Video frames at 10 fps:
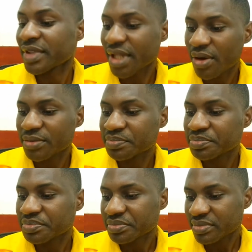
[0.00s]
Now,
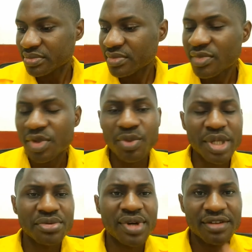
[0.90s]

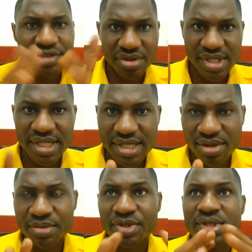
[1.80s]
when you have chosen these
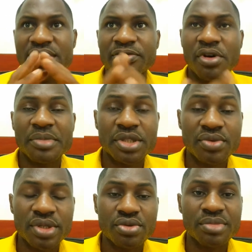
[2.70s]
options, the form is
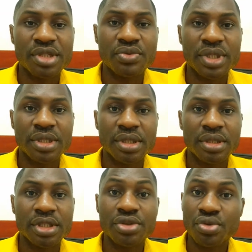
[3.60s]
going to be with
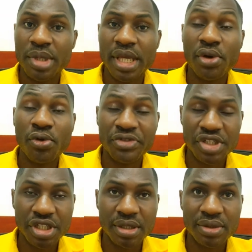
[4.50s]
the UBA
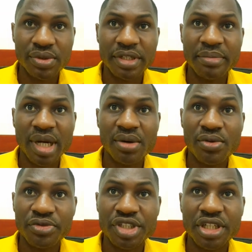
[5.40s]
official or the bank
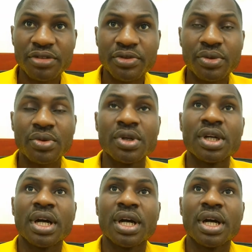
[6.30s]
official for